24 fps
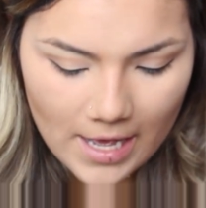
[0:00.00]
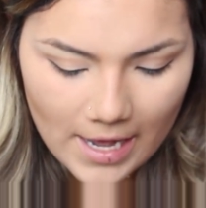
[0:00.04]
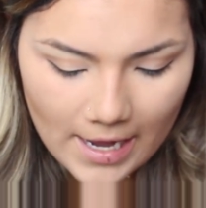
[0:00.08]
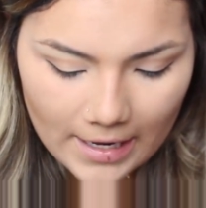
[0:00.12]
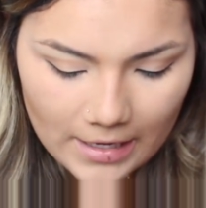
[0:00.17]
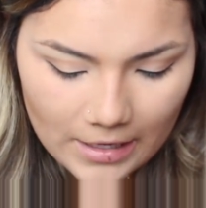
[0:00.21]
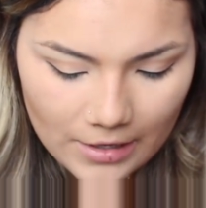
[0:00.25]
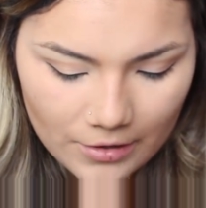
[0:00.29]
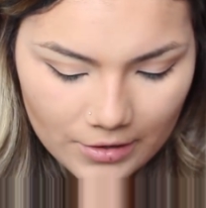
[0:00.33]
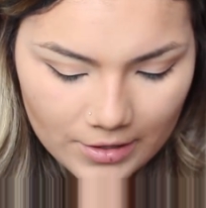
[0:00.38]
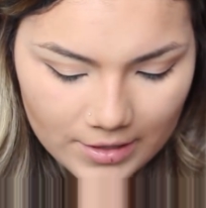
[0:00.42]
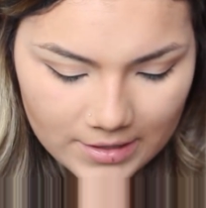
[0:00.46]

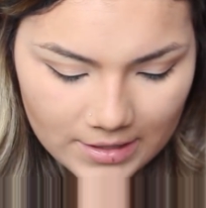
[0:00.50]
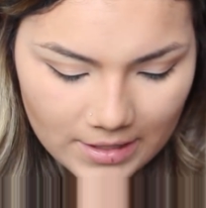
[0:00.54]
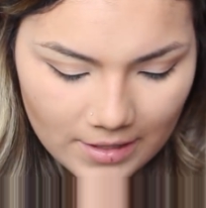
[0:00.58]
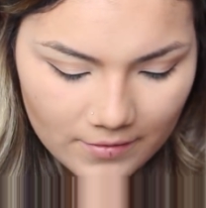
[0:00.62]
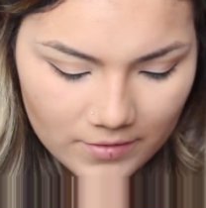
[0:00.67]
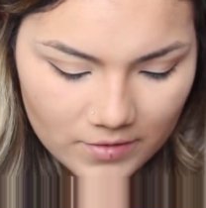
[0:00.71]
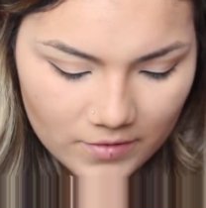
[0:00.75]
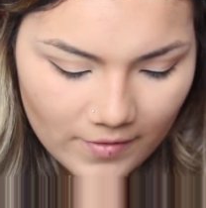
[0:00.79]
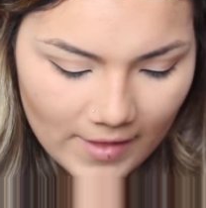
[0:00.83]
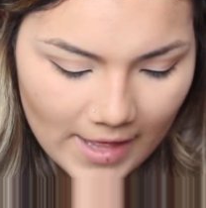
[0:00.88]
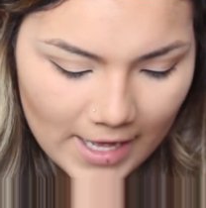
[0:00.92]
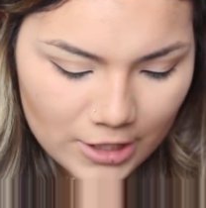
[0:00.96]
I know this
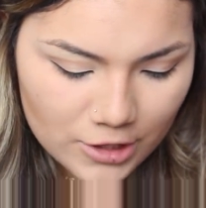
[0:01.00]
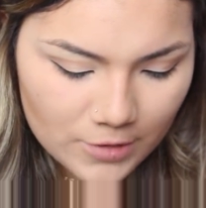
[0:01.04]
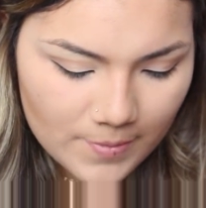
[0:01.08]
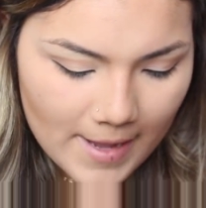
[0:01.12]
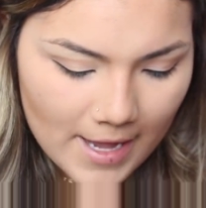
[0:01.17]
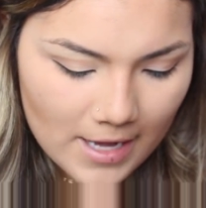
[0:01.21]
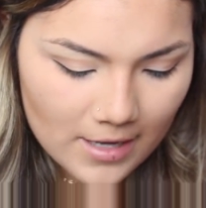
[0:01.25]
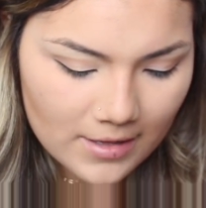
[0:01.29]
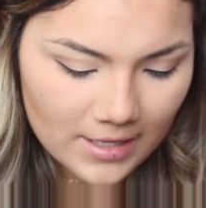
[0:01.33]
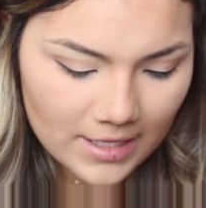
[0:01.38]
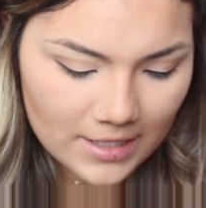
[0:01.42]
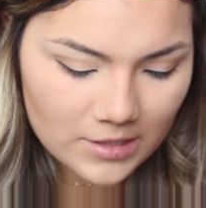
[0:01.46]
gives
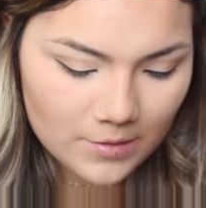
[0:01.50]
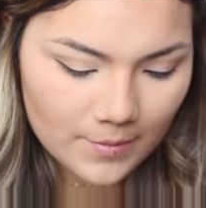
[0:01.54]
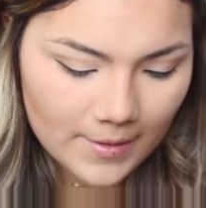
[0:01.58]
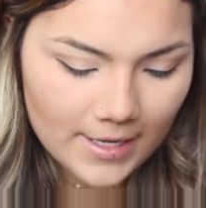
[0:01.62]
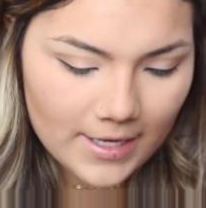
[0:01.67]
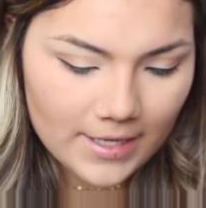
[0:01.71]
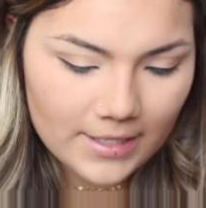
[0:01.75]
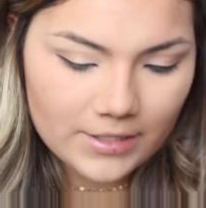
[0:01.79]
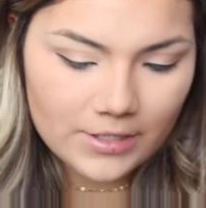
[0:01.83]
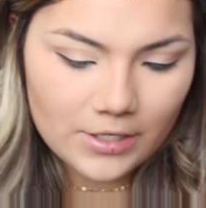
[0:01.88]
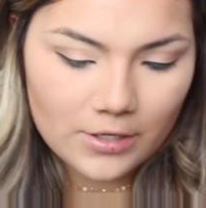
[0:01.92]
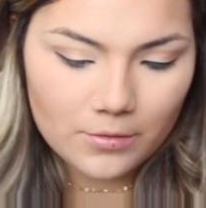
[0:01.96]
flashback, that's
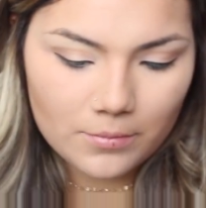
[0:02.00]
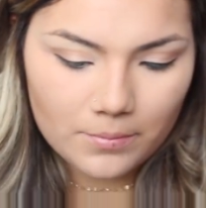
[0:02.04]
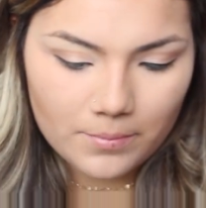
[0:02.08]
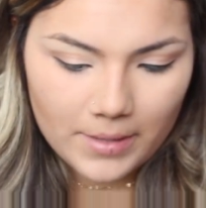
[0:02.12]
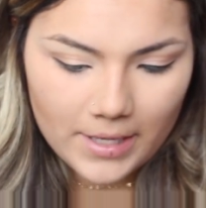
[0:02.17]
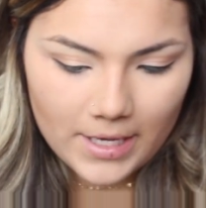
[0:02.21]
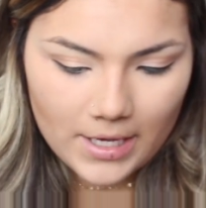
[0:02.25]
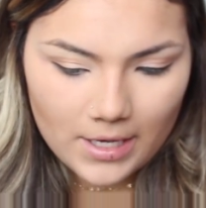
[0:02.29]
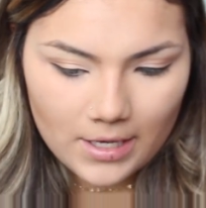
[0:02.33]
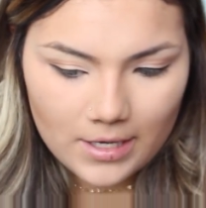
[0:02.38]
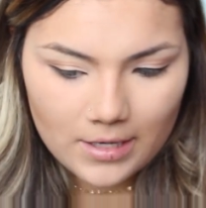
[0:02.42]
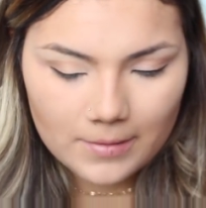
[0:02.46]
why I don't
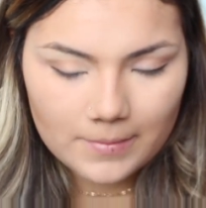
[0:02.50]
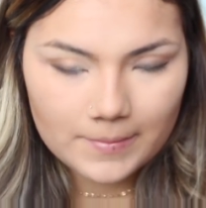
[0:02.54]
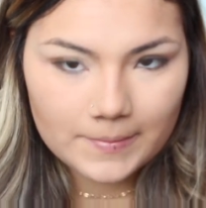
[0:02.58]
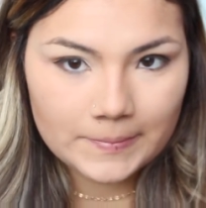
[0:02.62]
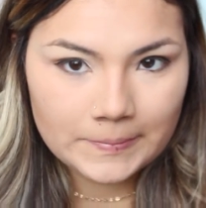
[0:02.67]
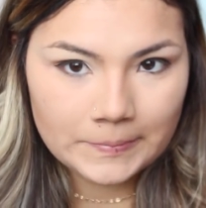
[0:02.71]
bake.